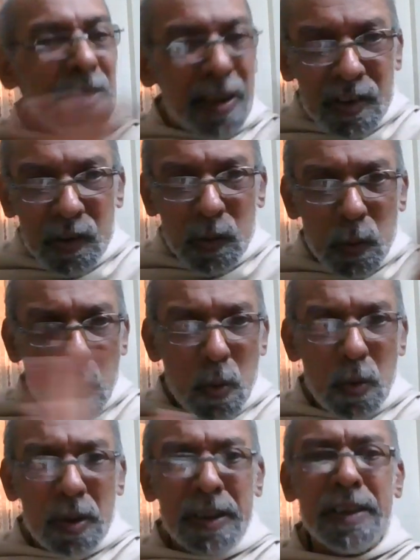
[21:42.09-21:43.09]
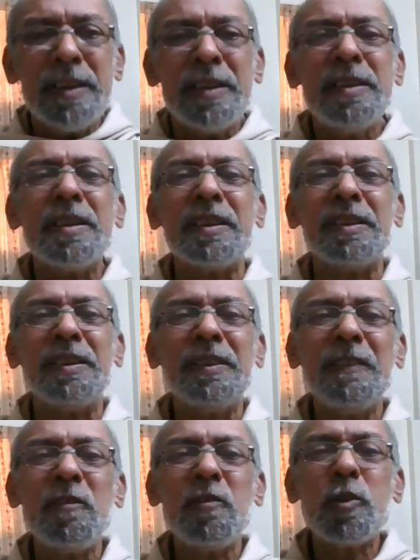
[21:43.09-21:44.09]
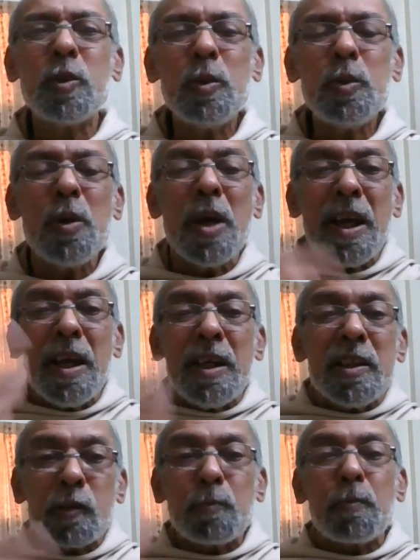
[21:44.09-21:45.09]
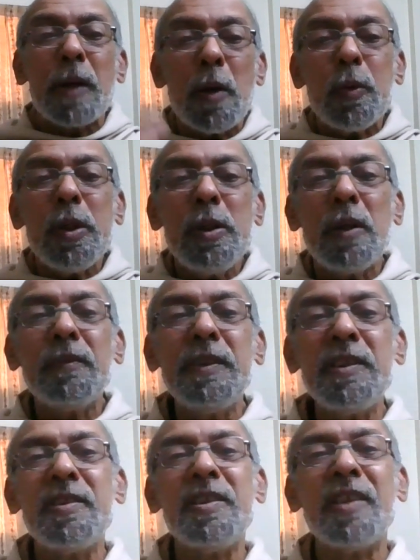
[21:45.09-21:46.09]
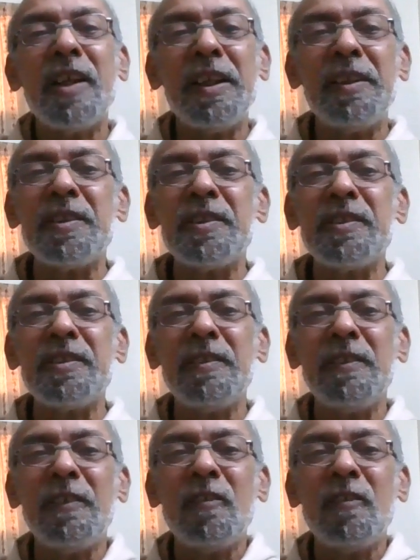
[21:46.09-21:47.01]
There is no dearth to sprouting of these desires.